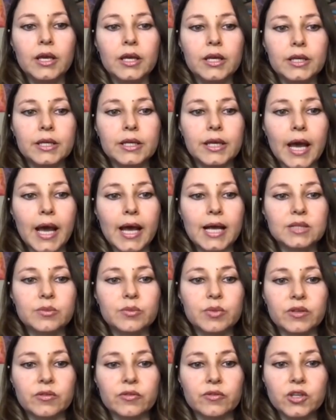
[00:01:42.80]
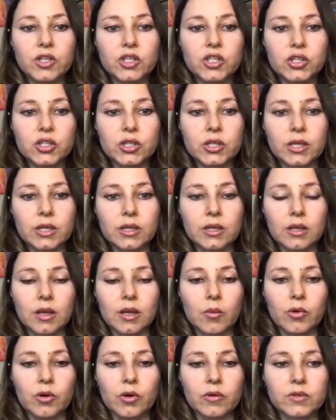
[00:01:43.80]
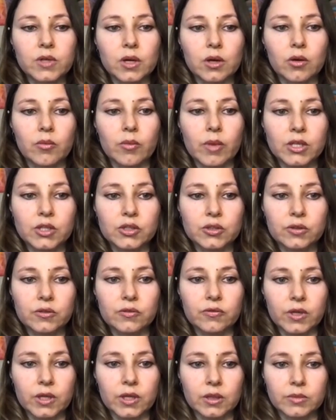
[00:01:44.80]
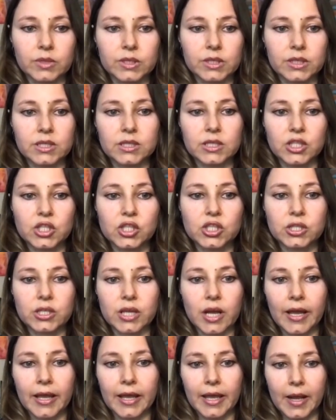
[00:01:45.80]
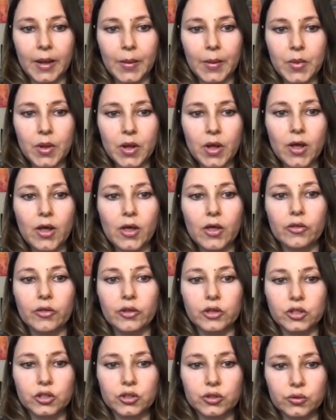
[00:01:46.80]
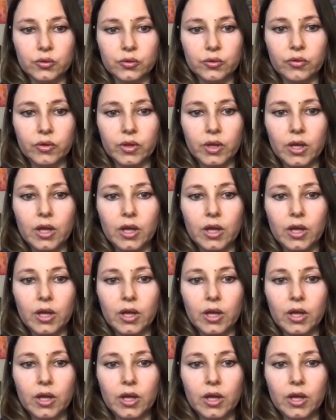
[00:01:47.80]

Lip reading: He has been featured in a number of documentary films, such as I Am, The Truth,